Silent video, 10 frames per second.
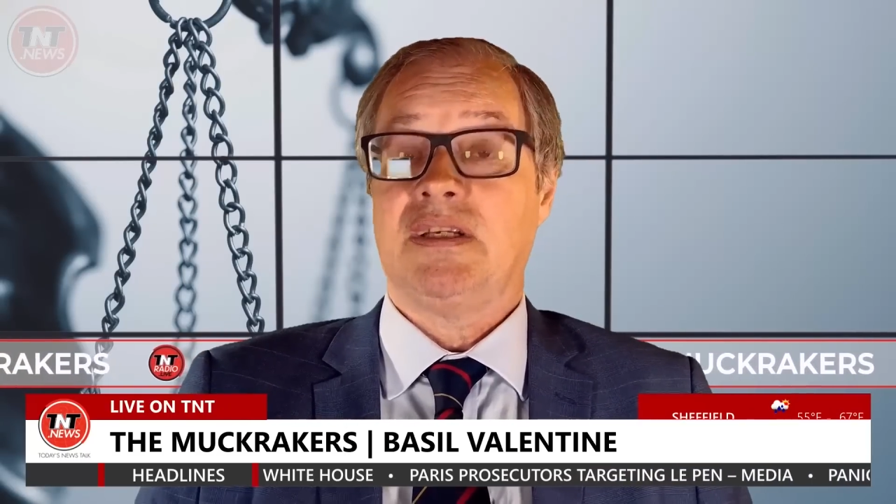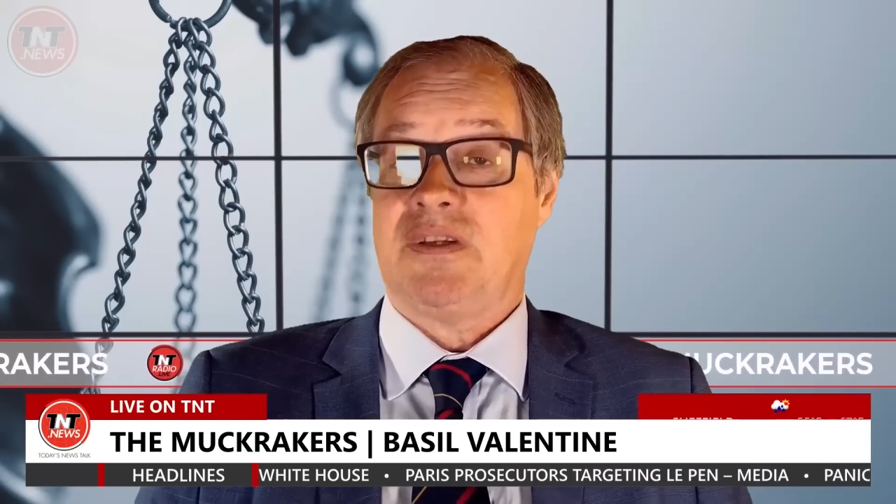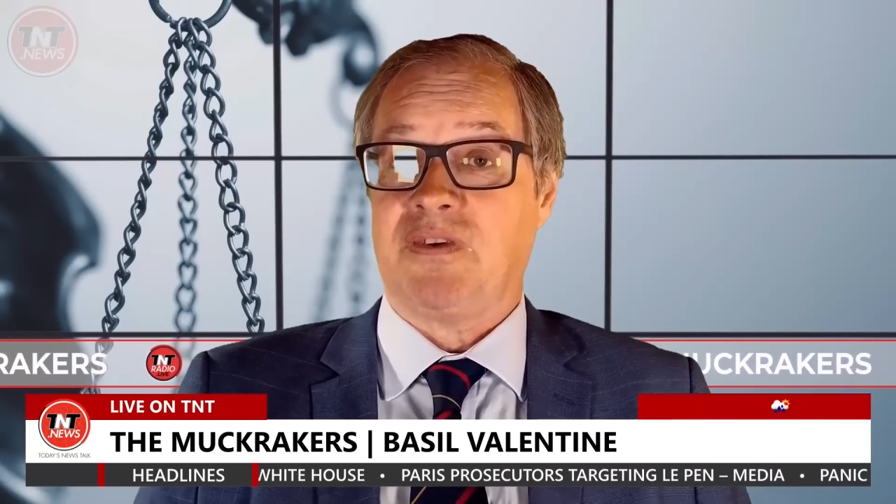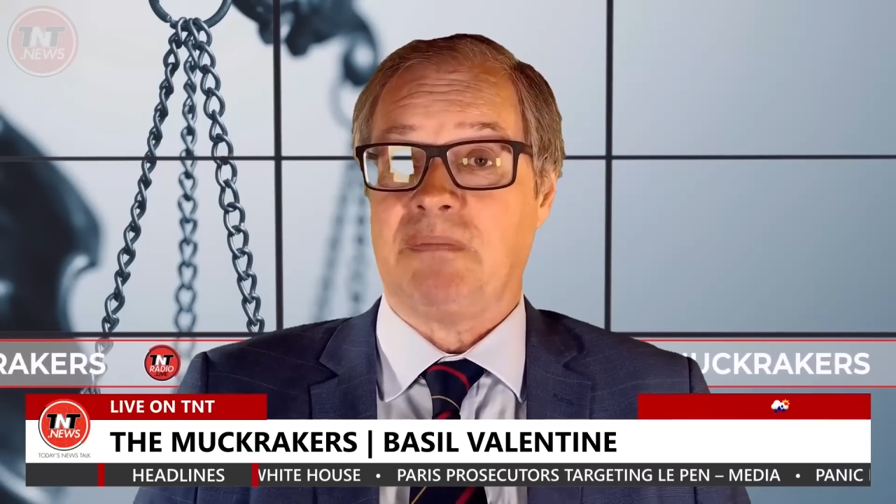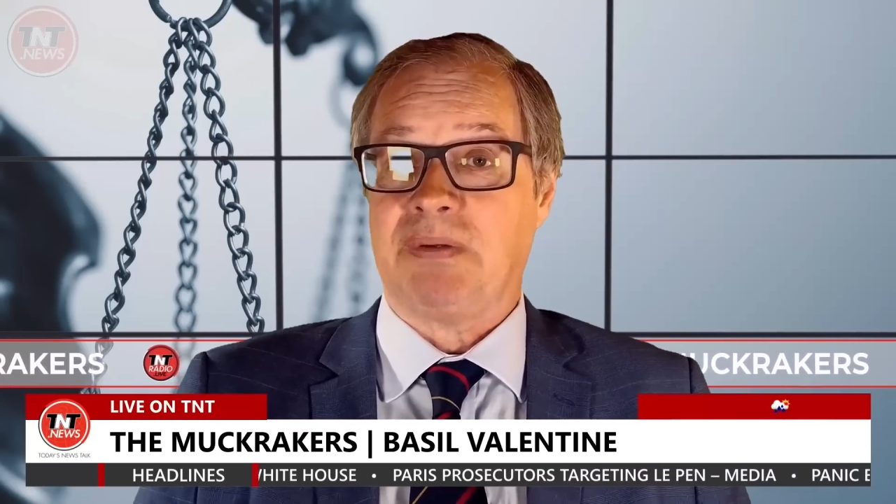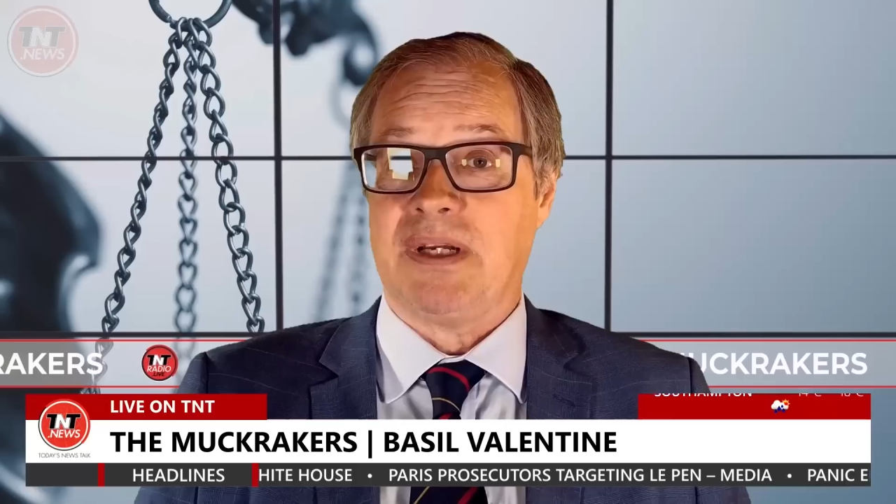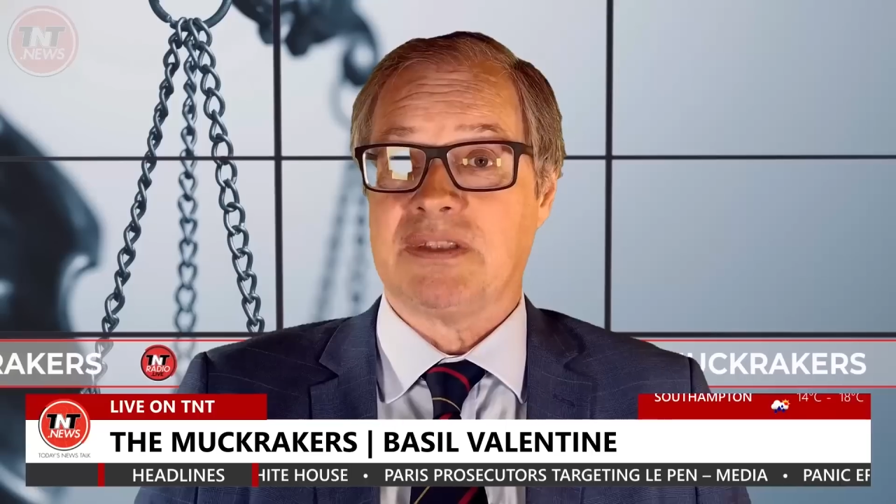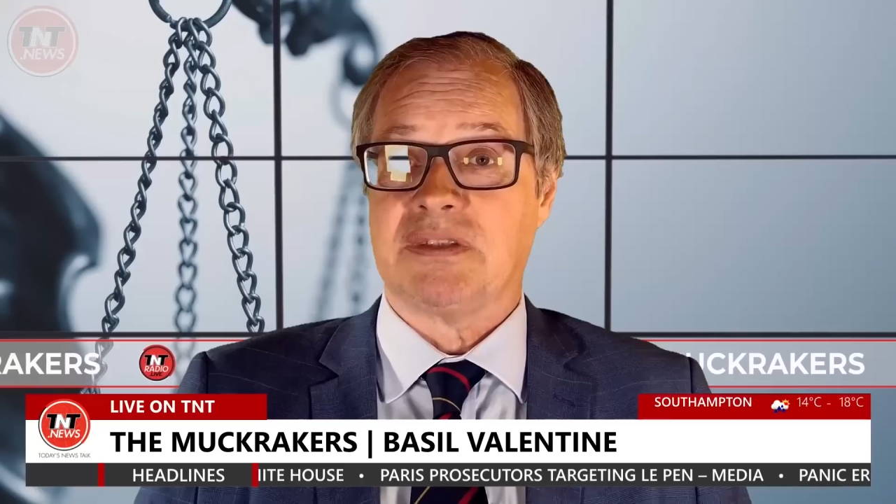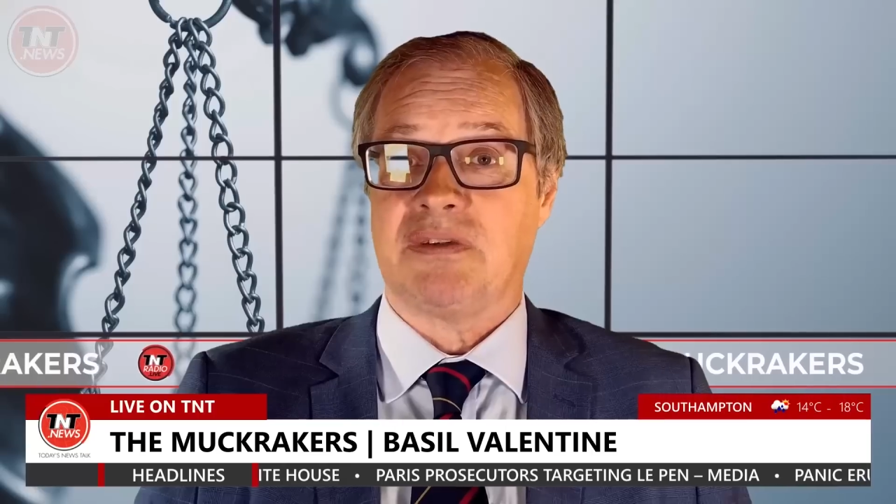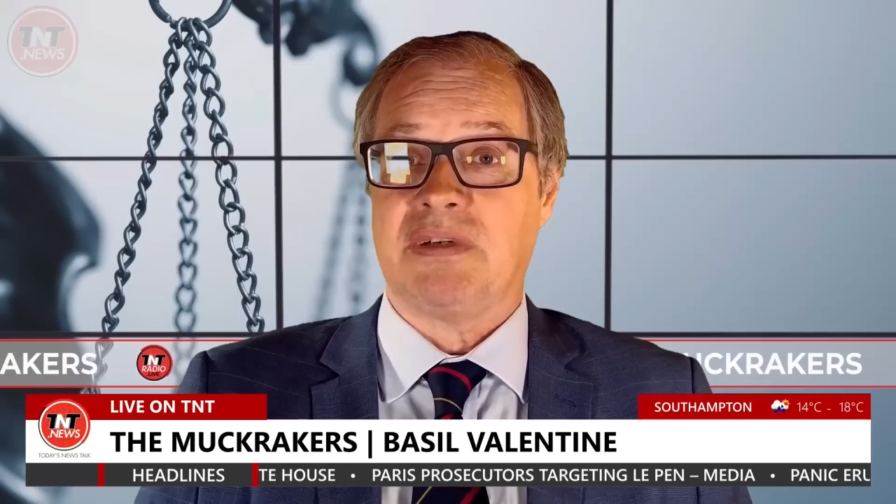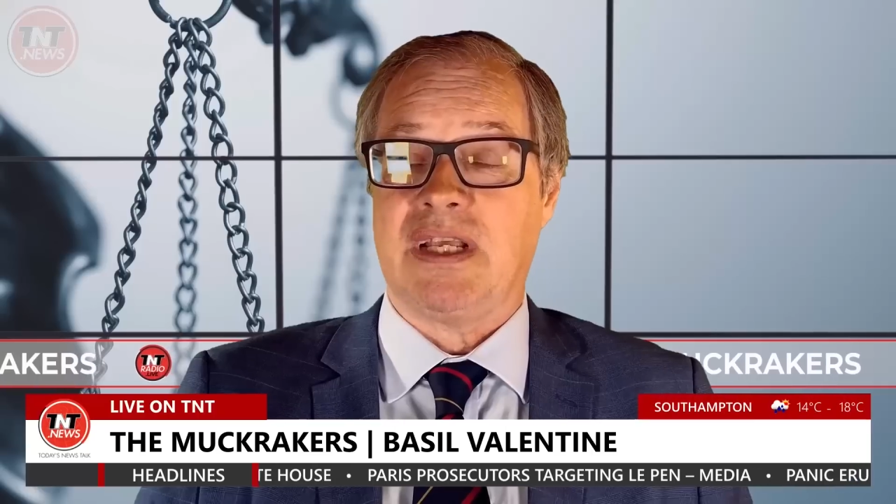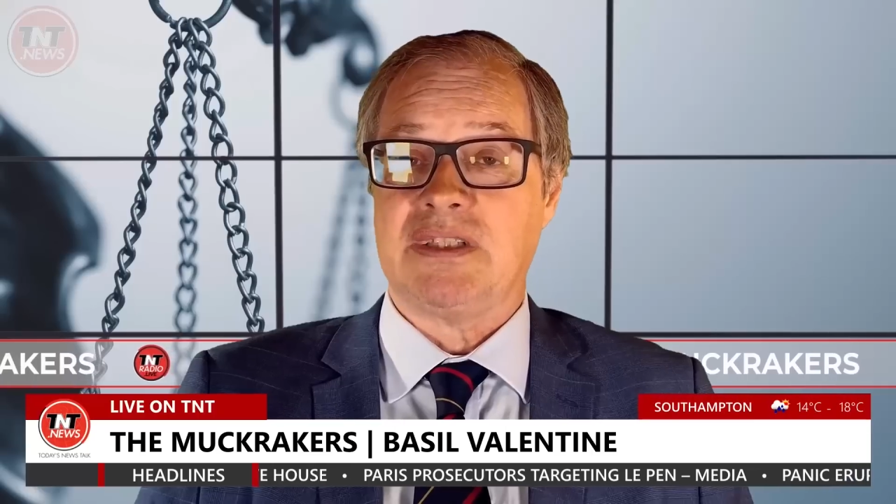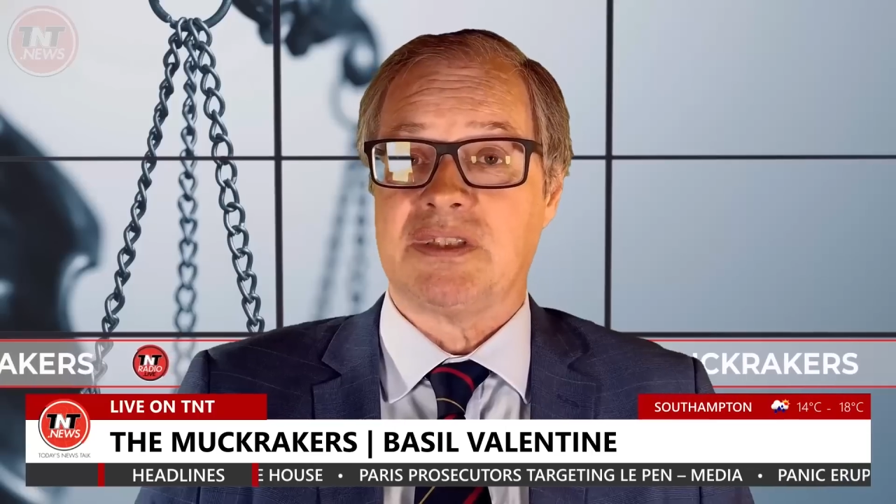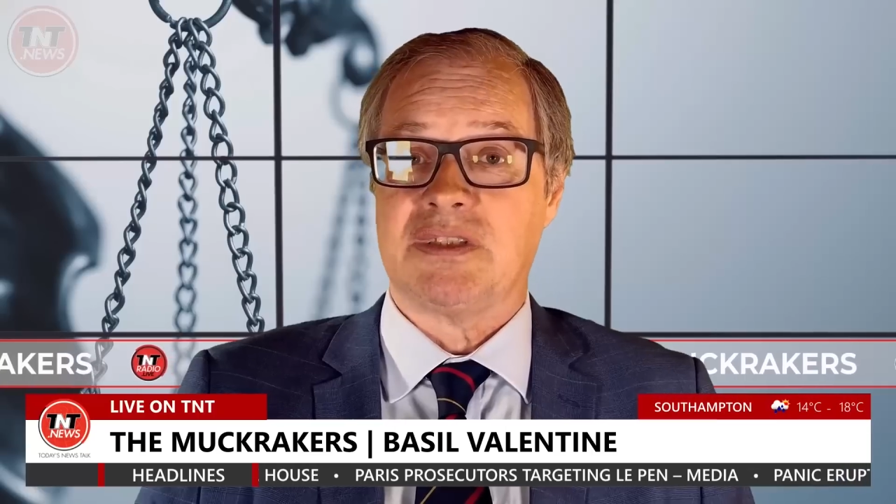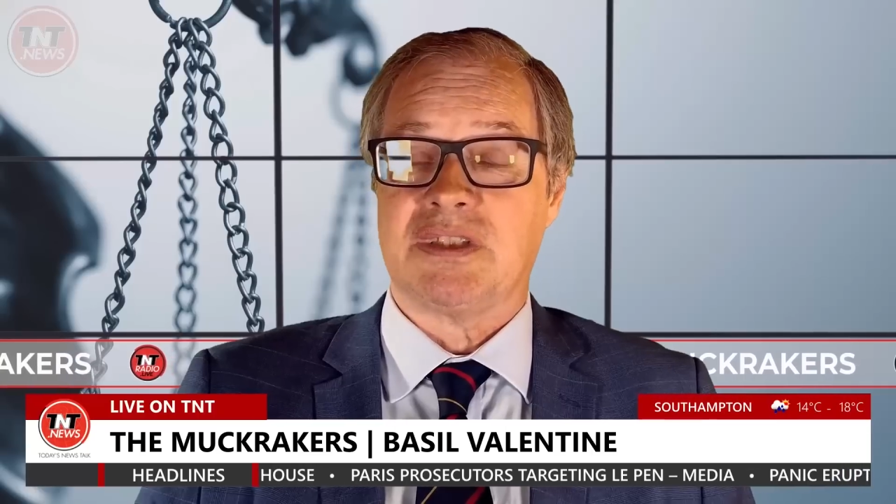different personal
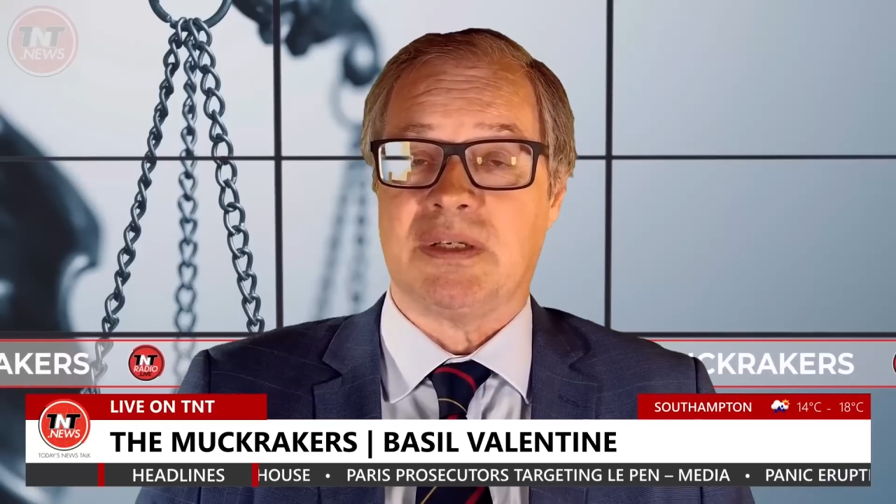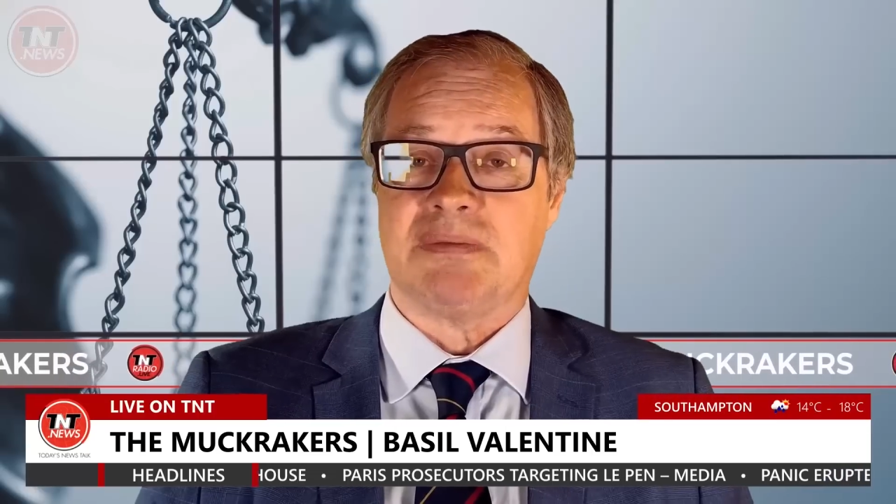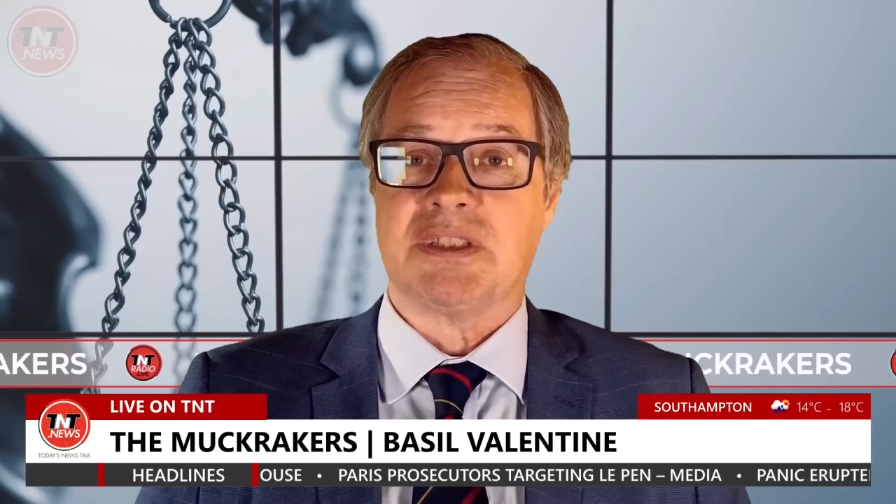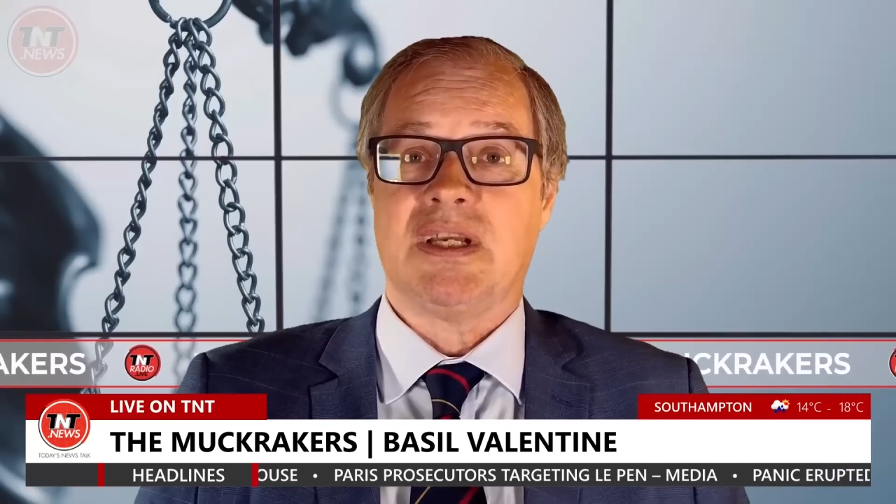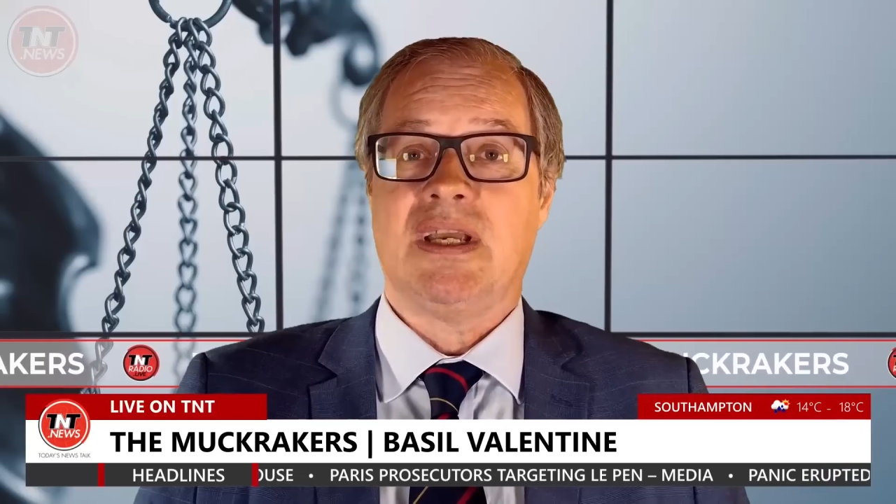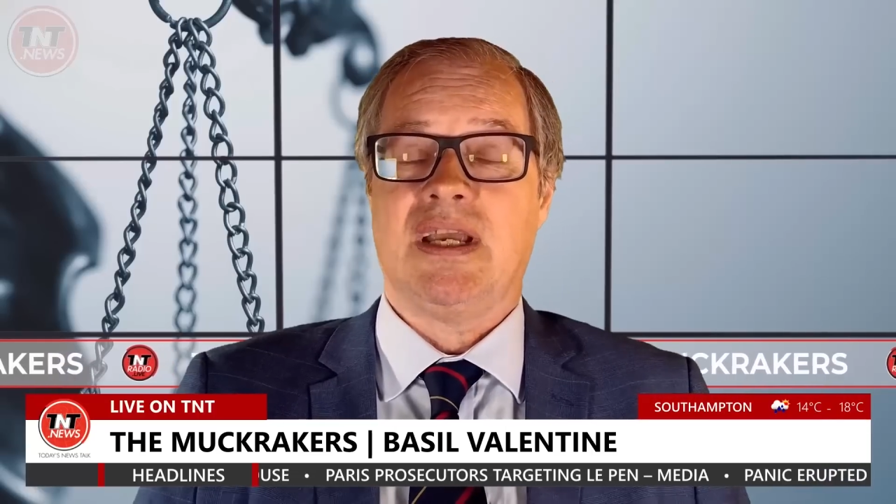relationships.